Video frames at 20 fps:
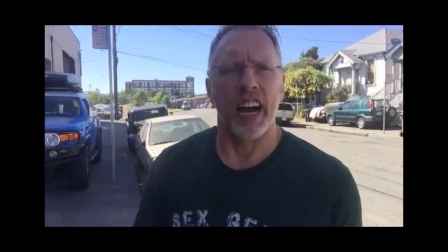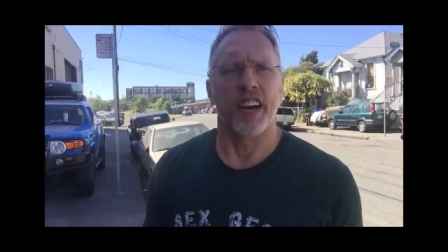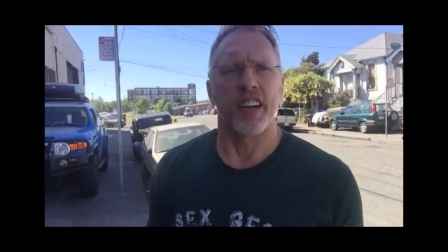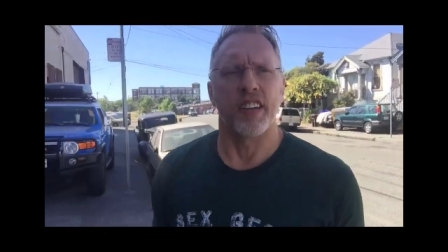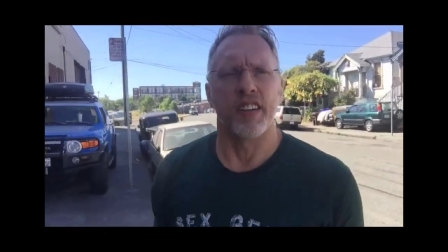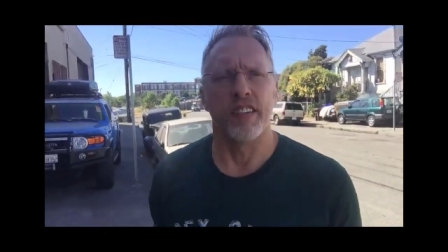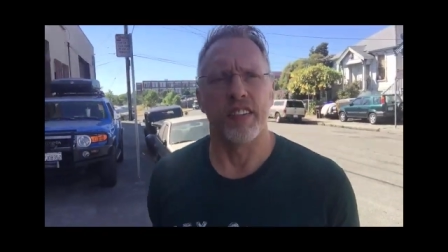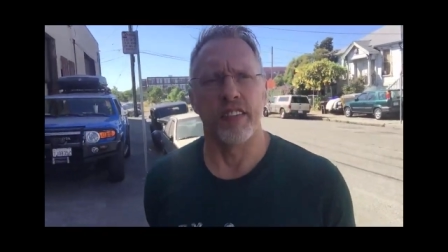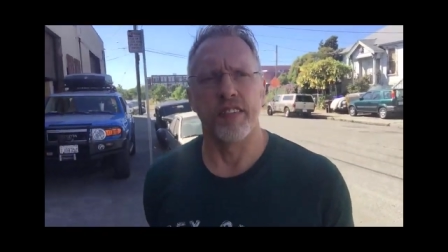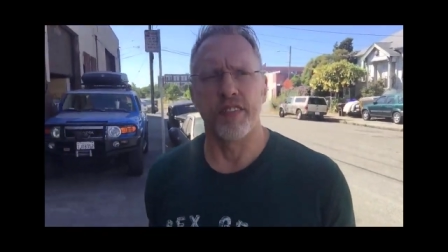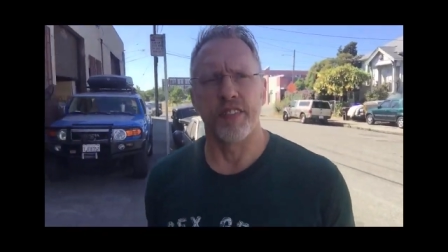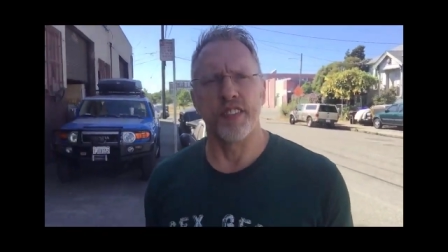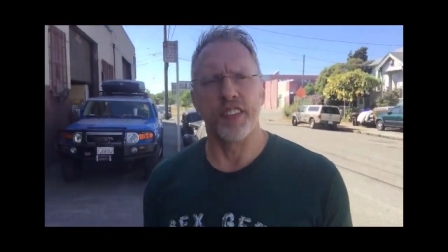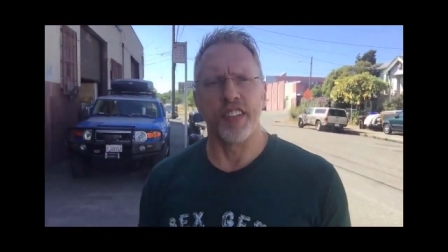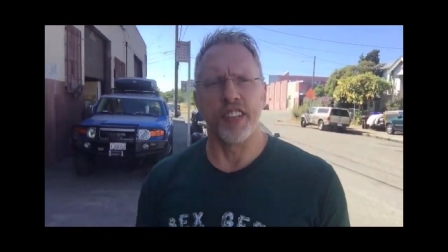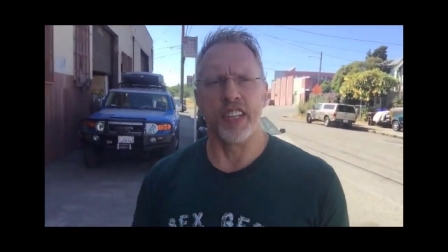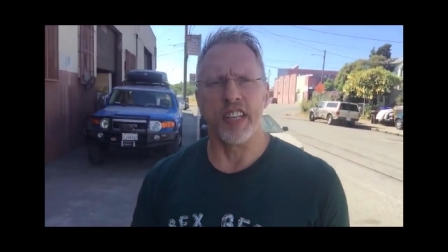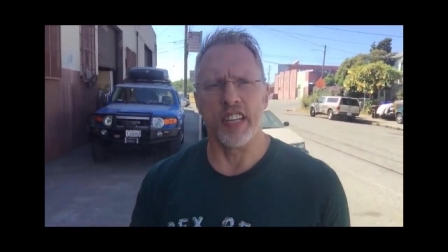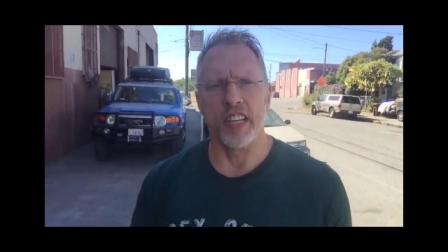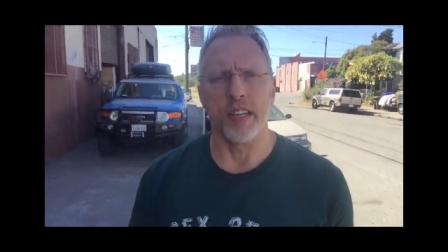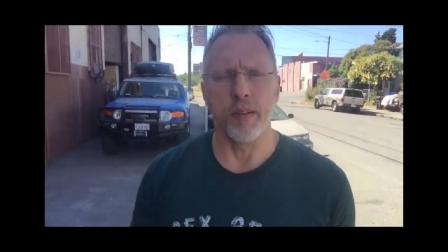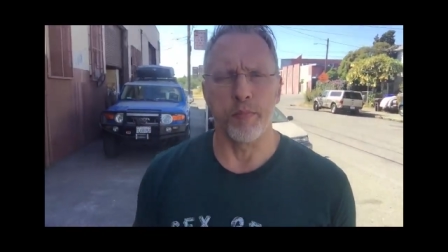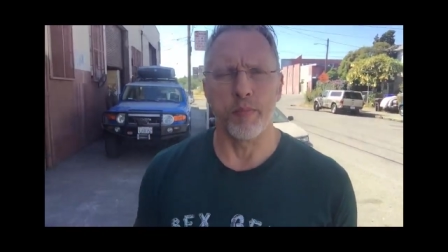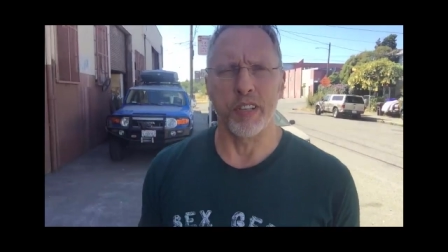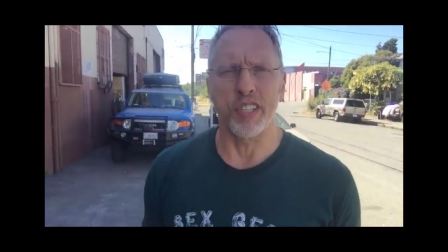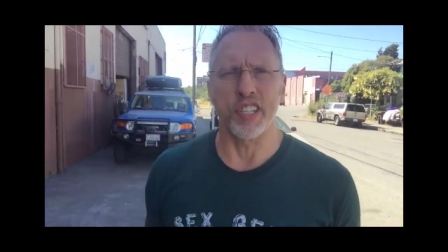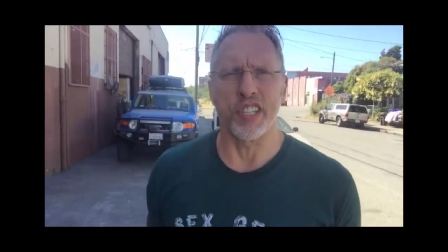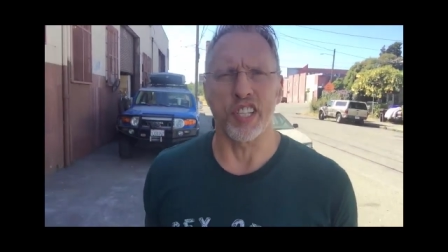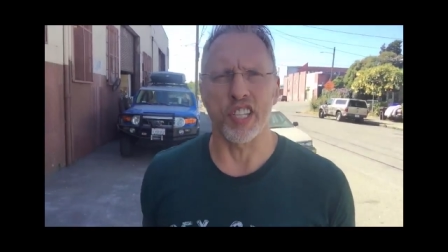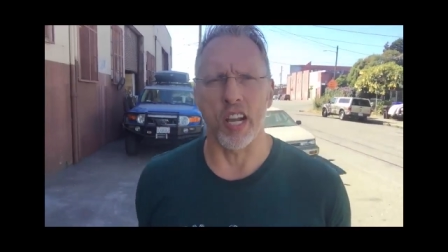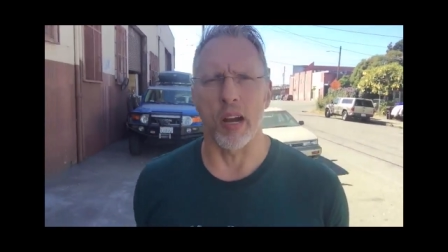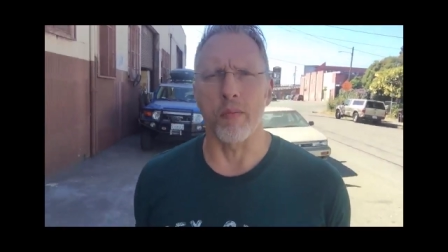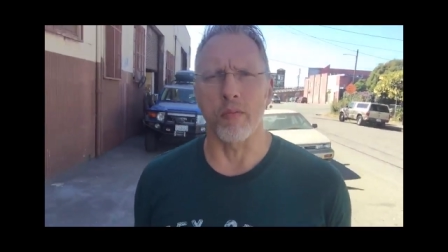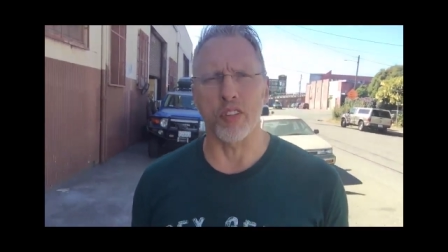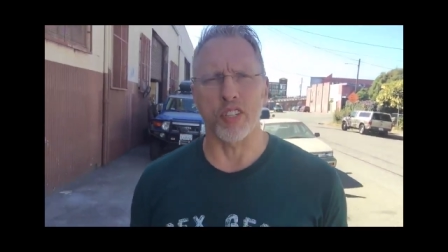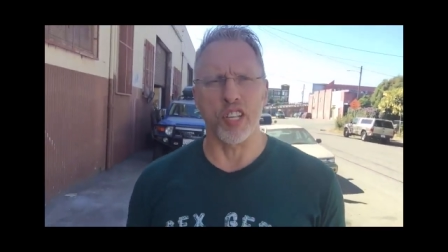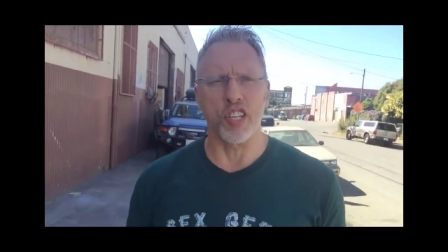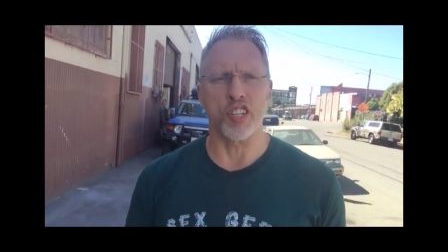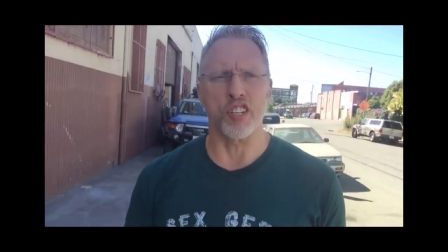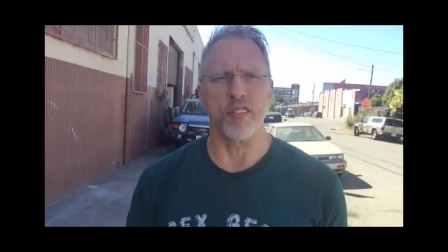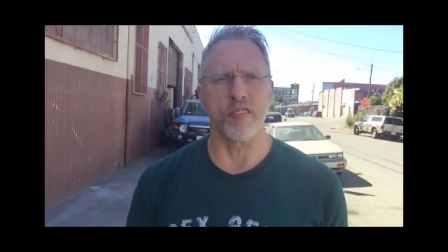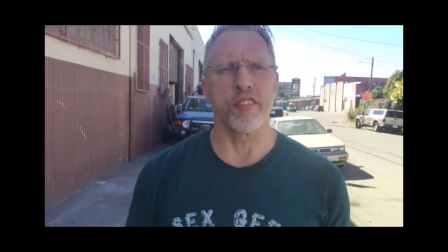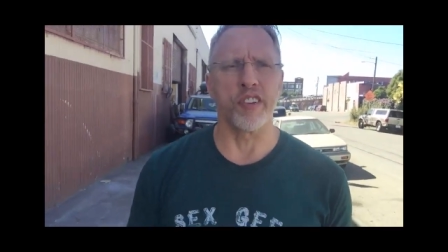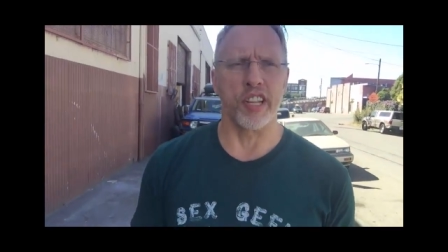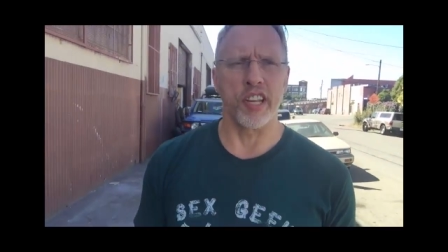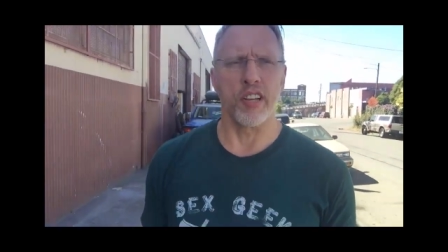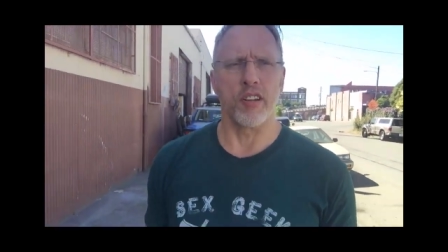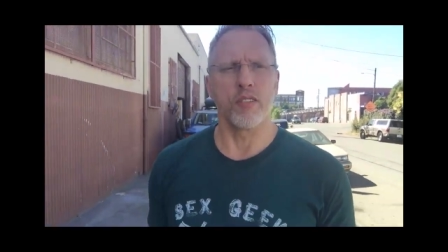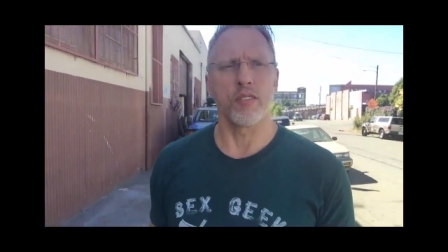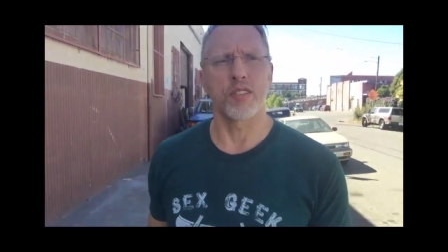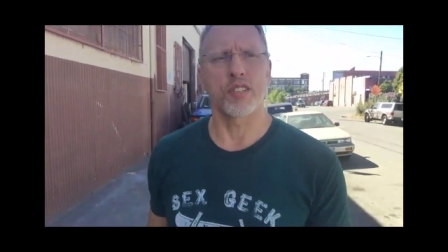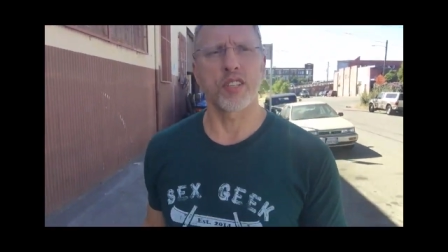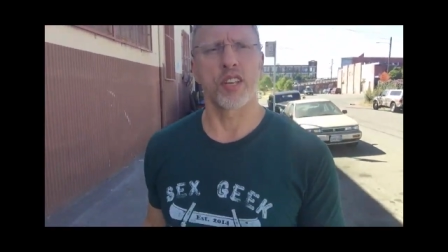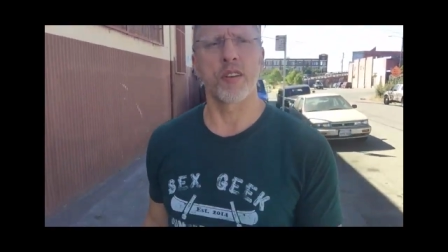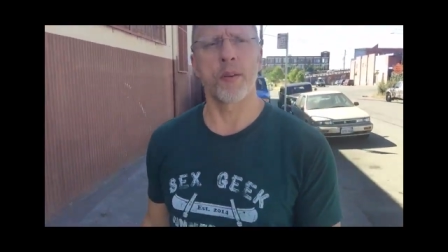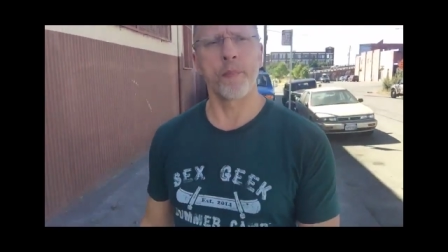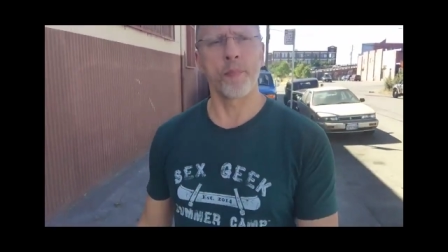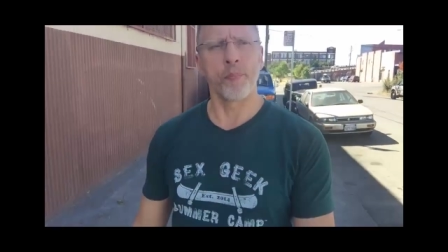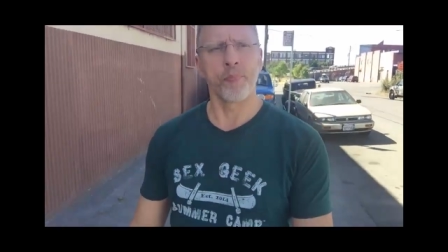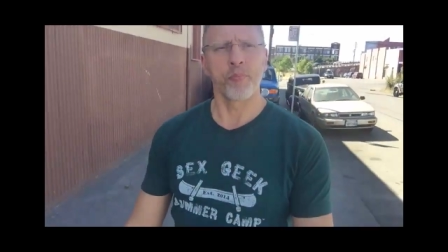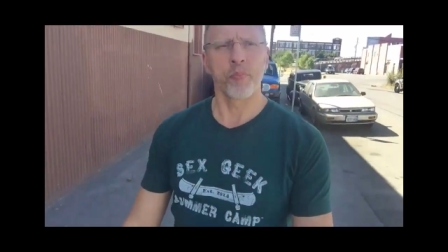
out of the business conversation videos.